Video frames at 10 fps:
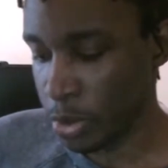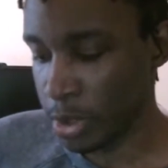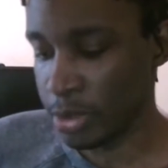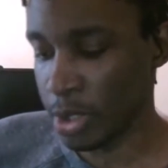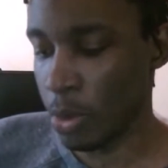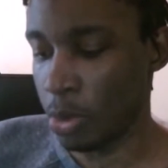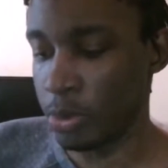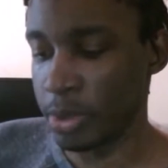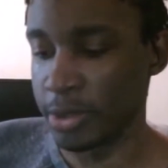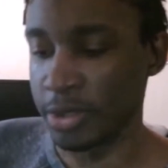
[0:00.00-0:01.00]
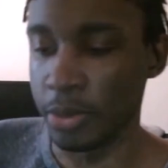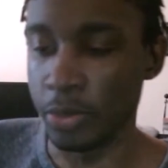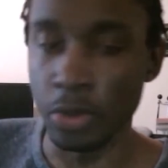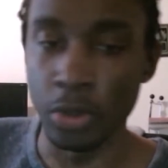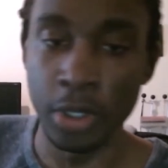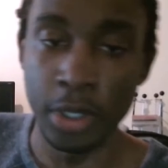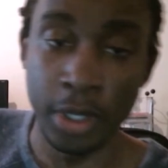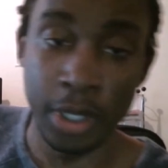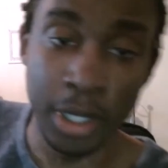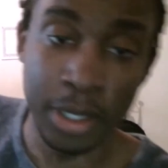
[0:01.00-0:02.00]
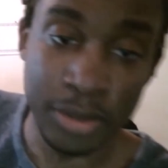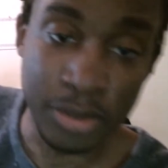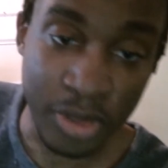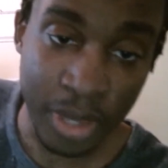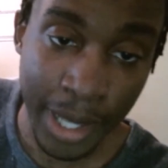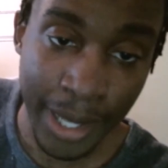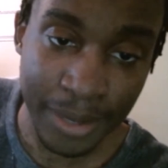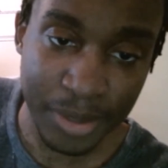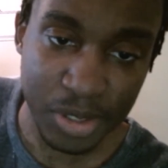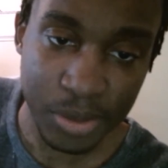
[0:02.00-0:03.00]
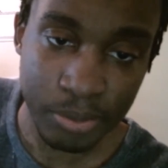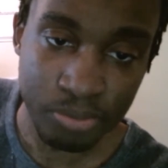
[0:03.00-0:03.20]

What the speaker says: Pretty simple. There's that.